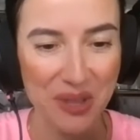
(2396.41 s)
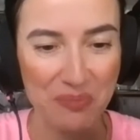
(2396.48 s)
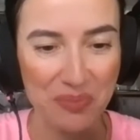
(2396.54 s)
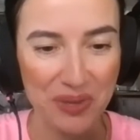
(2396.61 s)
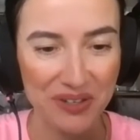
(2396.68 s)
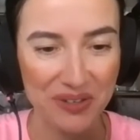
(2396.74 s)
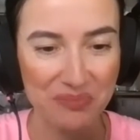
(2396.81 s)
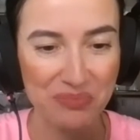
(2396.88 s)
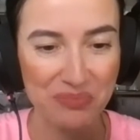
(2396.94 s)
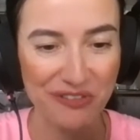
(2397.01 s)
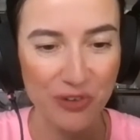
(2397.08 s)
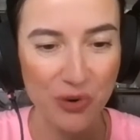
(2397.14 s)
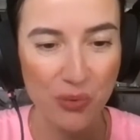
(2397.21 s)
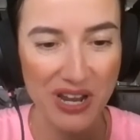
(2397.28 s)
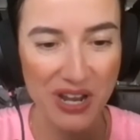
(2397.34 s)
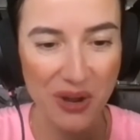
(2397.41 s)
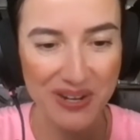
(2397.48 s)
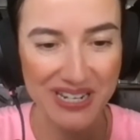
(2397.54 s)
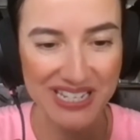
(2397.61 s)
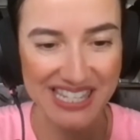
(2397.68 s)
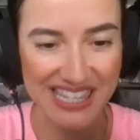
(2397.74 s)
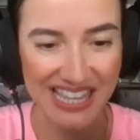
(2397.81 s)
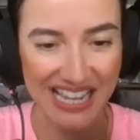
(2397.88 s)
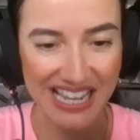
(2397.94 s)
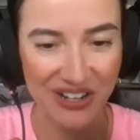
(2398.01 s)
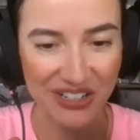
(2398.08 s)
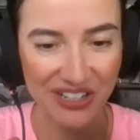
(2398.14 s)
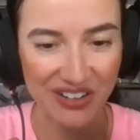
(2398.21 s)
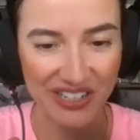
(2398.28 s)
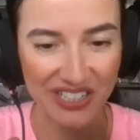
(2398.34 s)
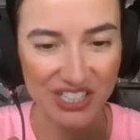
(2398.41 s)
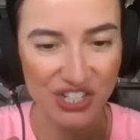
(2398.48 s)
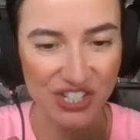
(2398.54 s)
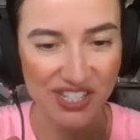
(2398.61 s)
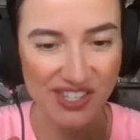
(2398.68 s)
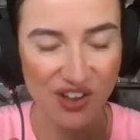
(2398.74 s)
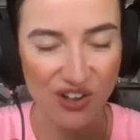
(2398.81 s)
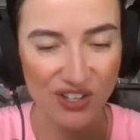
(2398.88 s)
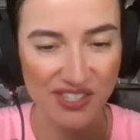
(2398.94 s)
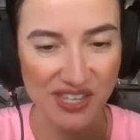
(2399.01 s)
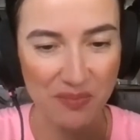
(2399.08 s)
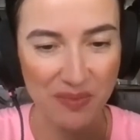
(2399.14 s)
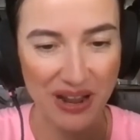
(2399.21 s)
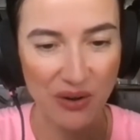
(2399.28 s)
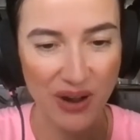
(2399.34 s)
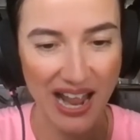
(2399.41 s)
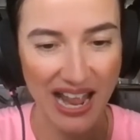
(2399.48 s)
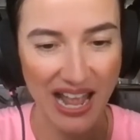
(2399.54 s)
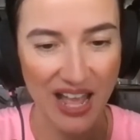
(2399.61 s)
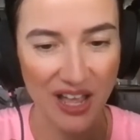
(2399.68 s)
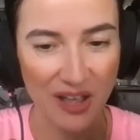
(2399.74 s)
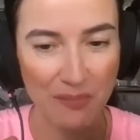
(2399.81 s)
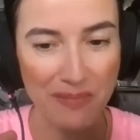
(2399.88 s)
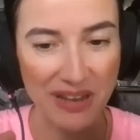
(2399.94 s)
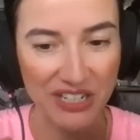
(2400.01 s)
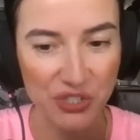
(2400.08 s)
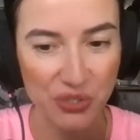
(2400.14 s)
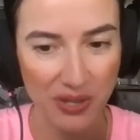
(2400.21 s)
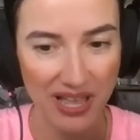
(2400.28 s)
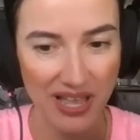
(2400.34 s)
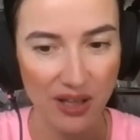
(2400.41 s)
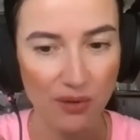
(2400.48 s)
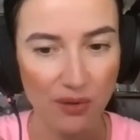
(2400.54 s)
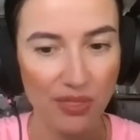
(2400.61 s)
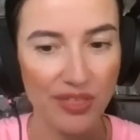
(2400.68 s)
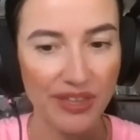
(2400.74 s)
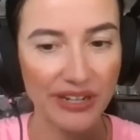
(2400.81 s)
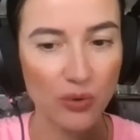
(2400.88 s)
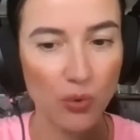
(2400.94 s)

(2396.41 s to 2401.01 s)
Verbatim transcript: But before we go into that, I'd like to just ask about uh, mental health and